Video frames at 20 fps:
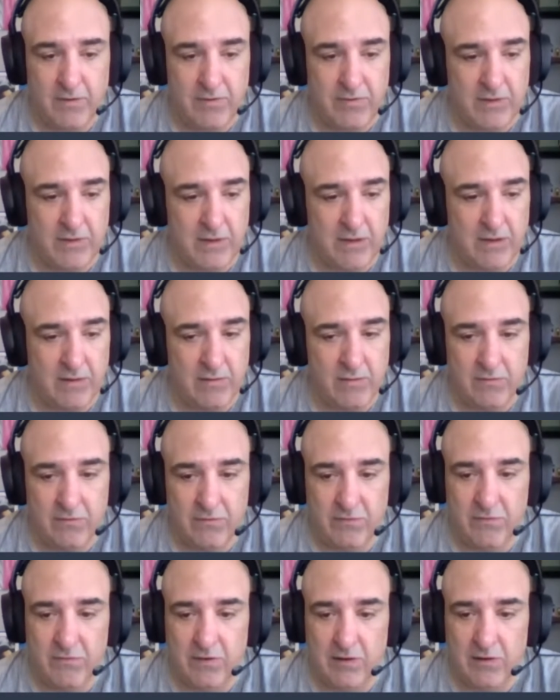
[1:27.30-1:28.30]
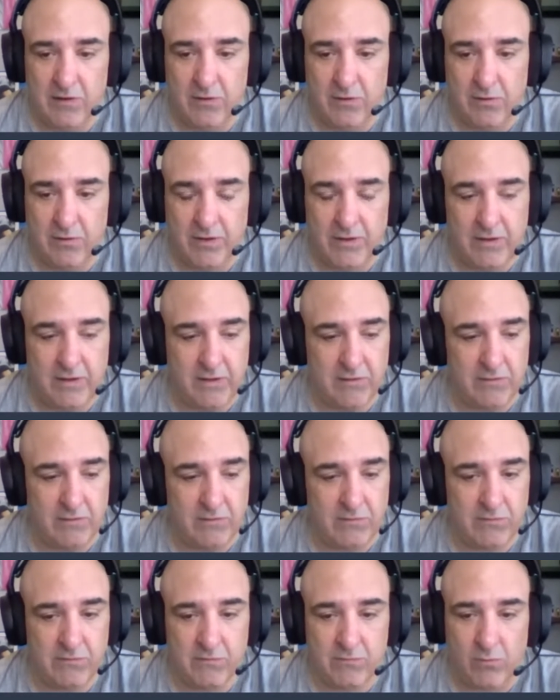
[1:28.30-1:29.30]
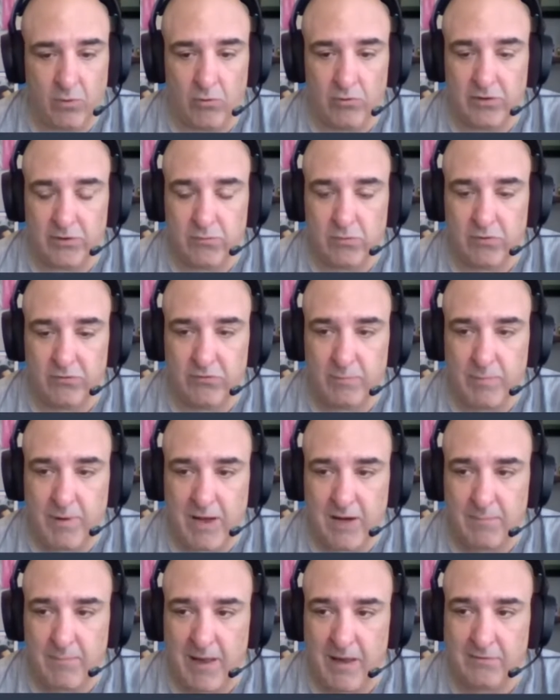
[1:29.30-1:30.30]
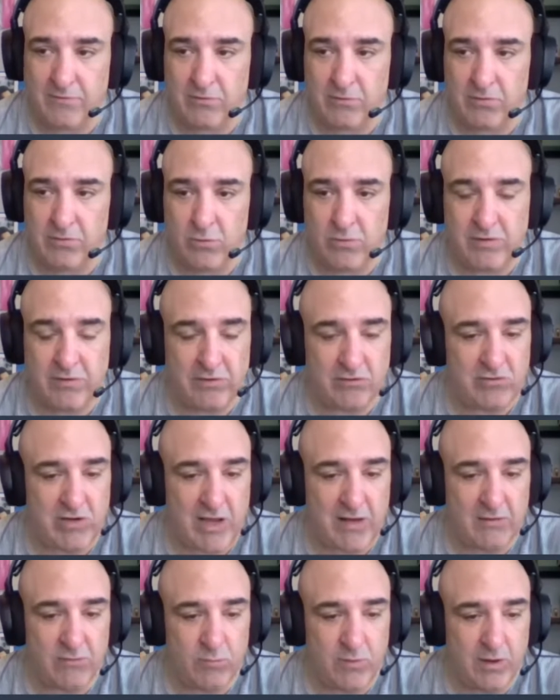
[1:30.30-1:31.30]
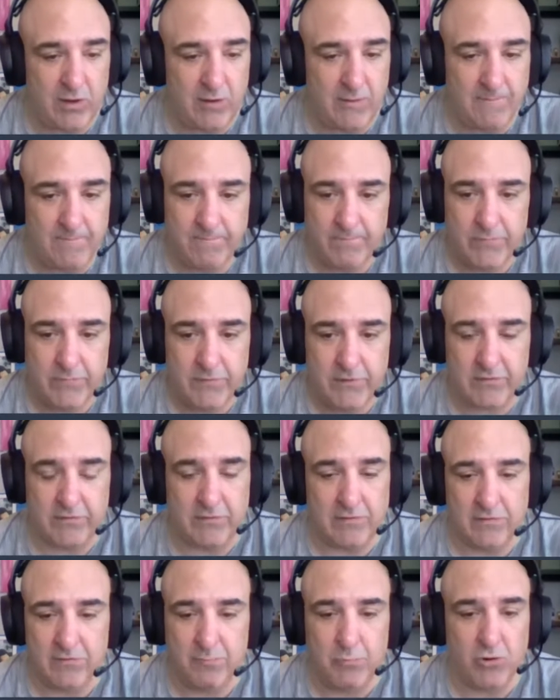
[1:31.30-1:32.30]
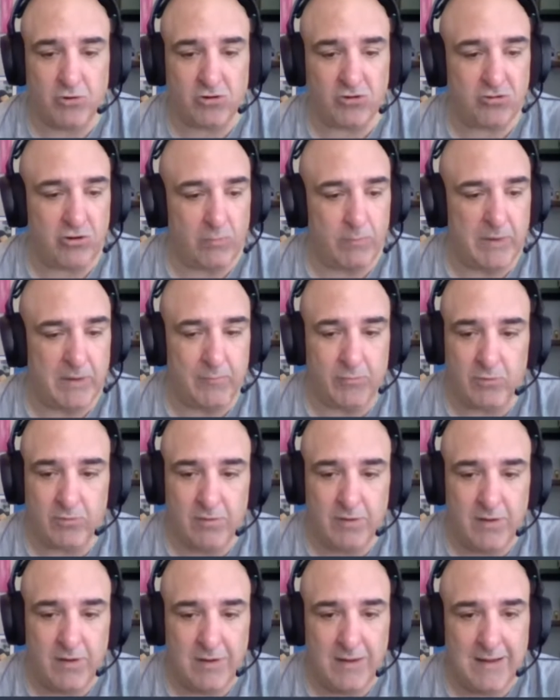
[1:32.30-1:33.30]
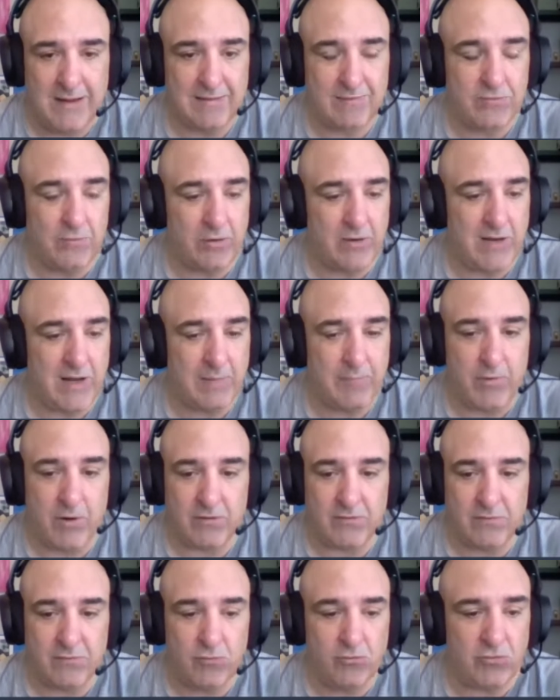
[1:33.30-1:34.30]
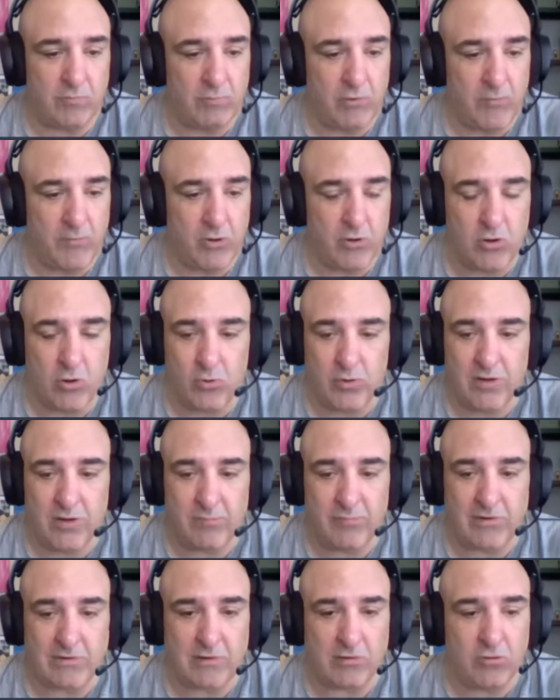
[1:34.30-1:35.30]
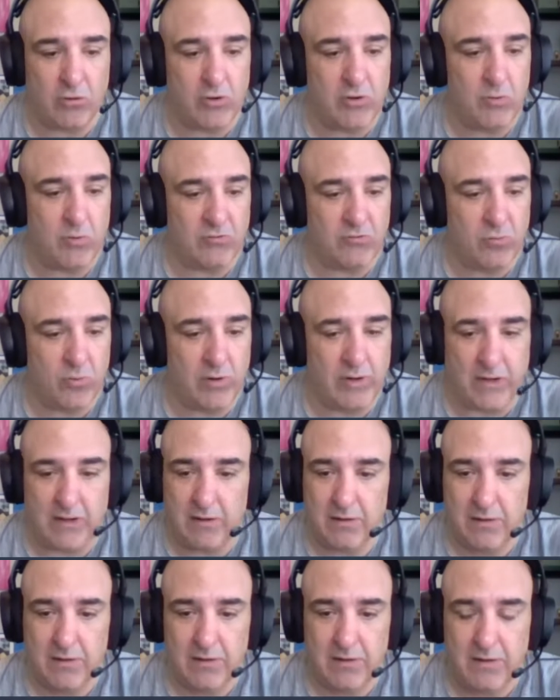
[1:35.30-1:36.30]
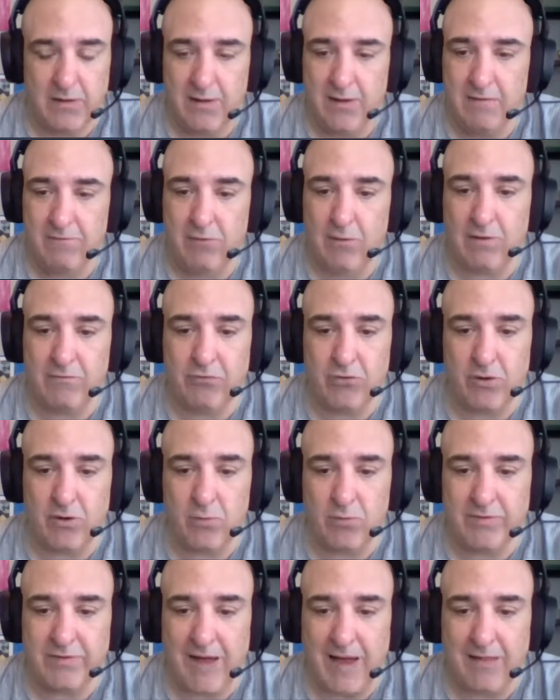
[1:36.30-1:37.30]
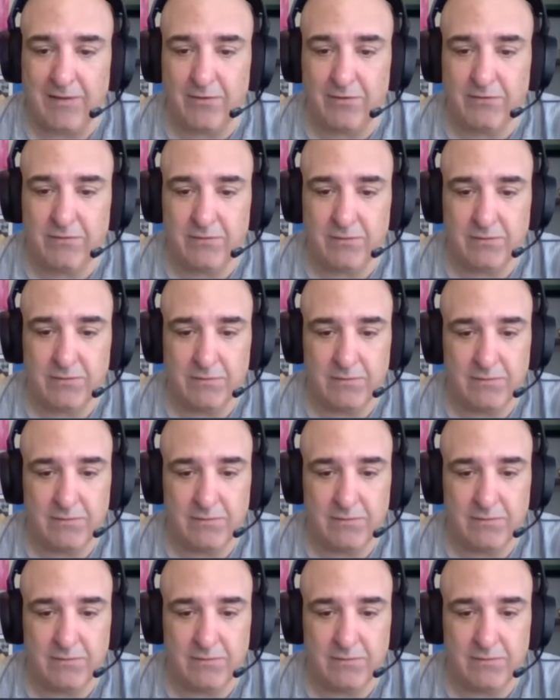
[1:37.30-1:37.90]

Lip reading: the steal is scrolling across the bottom. I actually threw it in the chat as well. Listen, support the show, people. It's $39. If you use the promo code, it comes out to $31.20. If you don't have $31,